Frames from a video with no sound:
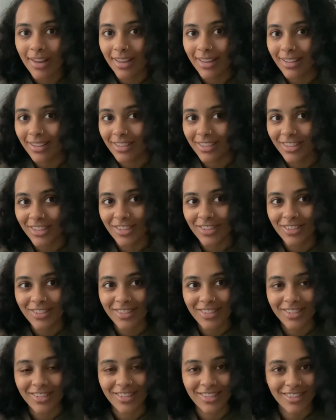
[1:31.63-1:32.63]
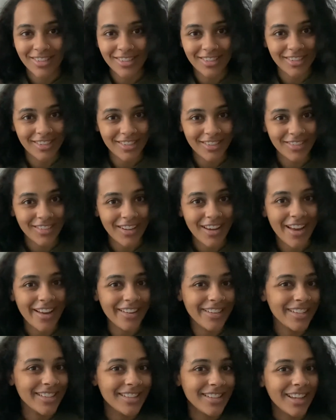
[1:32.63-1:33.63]
I don't know how
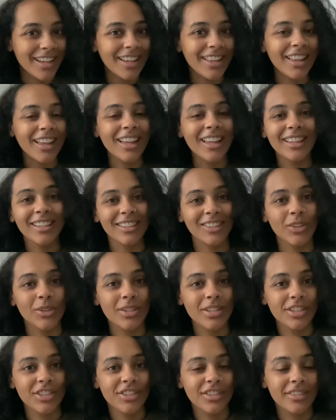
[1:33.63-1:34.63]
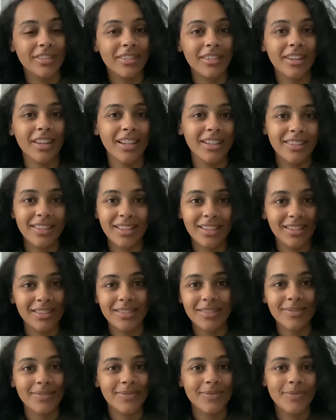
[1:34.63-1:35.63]
you say that, Leuchtenstra
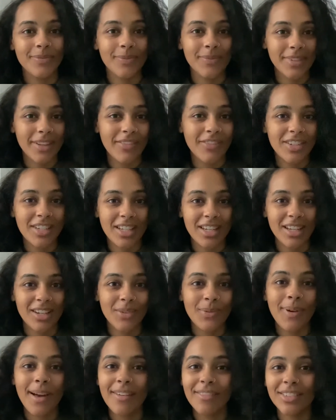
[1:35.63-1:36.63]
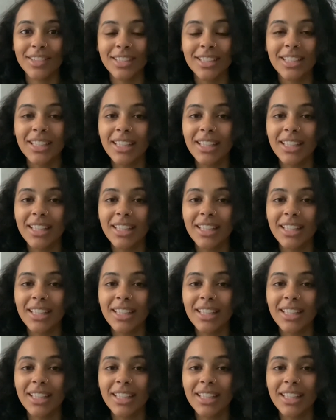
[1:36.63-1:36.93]
1917 or whatever,